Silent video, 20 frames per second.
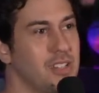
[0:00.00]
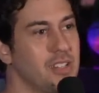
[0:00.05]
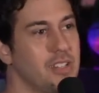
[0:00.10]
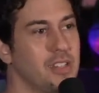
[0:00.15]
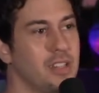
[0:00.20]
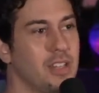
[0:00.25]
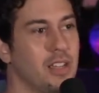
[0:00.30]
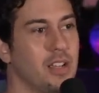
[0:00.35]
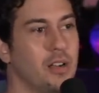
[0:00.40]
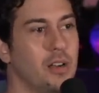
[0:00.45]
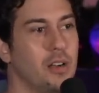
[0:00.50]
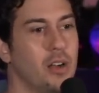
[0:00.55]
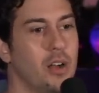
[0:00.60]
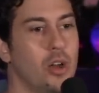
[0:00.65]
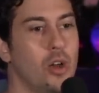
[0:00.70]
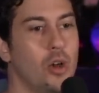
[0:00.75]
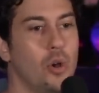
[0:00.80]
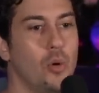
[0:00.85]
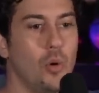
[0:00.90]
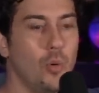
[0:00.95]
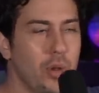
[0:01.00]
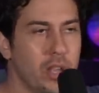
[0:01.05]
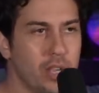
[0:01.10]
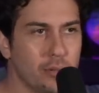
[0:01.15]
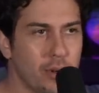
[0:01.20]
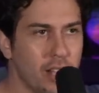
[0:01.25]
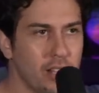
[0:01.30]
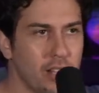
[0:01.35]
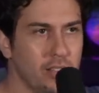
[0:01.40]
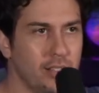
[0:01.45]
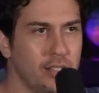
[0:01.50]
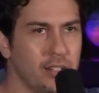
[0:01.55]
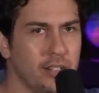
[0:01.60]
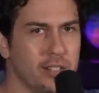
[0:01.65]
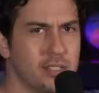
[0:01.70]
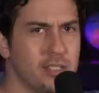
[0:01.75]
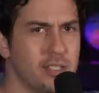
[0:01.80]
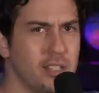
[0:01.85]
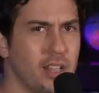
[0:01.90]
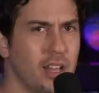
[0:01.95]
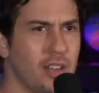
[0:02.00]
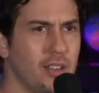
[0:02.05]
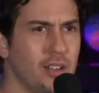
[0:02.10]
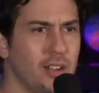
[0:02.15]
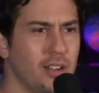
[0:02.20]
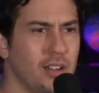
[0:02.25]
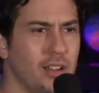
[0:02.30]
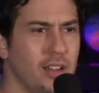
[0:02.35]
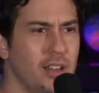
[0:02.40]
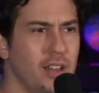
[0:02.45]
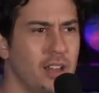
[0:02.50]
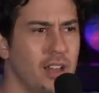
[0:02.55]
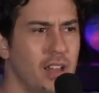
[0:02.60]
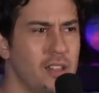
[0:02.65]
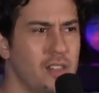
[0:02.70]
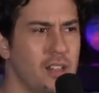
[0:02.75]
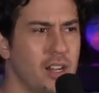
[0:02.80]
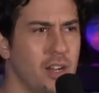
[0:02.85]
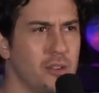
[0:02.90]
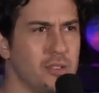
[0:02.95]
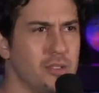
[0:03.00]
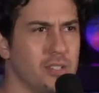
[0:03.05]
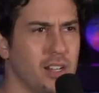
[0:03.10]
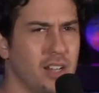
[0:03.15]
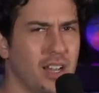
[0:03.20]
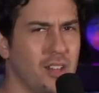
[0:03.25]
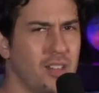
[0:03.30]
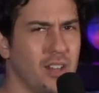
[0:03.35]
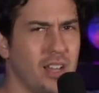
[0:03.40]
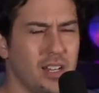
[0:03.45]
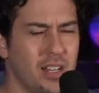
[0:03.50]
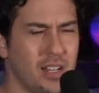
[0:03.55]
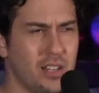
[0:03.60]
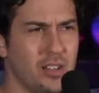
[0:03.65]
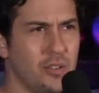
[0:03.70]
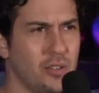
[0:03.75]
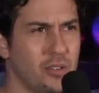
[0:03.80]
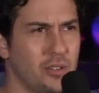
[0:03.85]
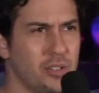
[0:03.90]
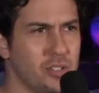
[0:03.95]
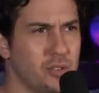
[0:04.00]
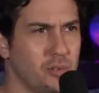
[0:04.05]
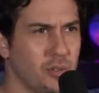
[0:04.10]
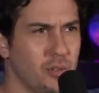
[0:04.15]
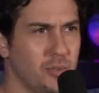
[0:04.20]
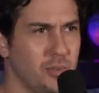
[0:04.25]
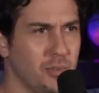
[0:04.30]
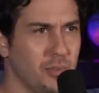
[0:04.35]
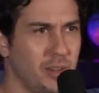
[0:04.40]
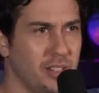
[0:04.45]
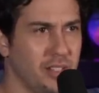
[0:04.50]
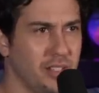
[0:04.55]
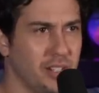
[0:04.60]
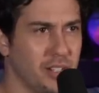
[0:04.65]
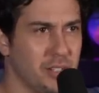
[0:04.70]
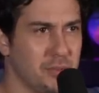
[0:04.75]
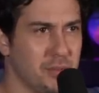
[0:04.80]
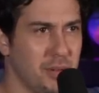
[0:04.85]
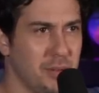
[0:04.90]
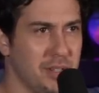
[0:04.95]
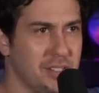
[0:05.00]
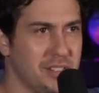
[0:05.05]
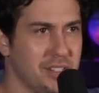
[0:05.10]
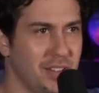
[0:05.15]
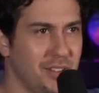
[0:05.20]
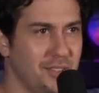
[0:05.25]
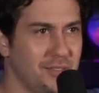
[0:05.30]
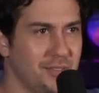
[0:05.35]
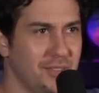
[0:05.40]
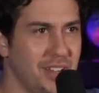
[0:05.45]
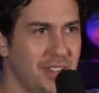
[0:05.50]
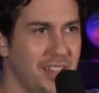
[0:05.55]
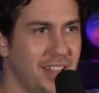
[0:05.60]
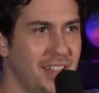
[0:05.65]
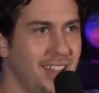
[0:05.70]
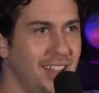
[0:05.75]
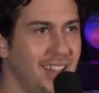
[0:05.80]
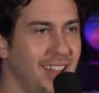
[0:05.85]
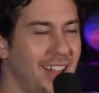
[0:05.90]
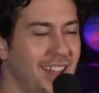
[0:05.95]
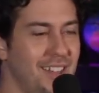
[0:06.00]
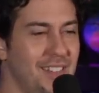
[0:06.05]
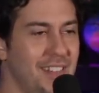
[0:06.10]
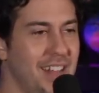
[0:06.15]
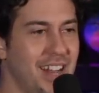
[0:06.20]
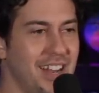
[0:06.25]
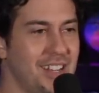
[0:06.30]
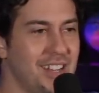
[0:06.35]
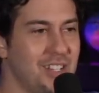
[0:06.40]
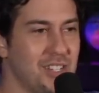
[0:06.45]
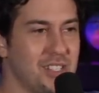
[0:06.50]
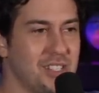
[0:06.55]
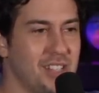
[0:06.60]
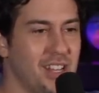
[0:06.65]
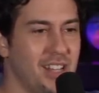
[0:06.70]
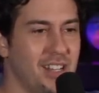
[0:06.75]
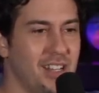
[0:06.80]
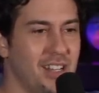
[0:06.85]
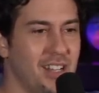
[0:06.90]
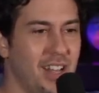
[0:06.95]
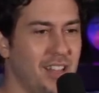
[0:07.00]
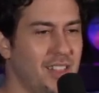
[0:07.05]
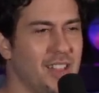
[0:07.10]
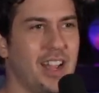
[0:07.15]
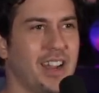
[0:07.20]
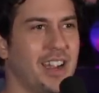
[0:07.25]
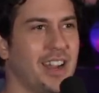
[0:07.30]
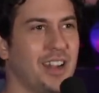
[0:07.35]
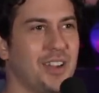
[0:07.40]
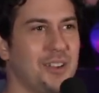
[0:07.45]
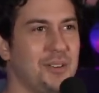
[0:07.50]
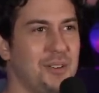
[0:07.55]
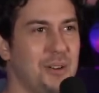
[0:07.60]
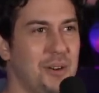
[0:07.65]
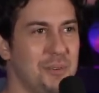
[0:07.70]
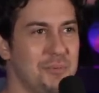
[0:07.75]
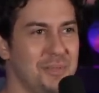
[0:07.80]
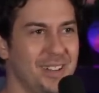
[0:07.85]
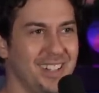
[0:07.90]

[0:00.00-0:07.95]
And then they go, well, we can write lyrics together. And then I was like, I think I need to go in this room to write lyrics by myself. And then I just said, I think I got to go home.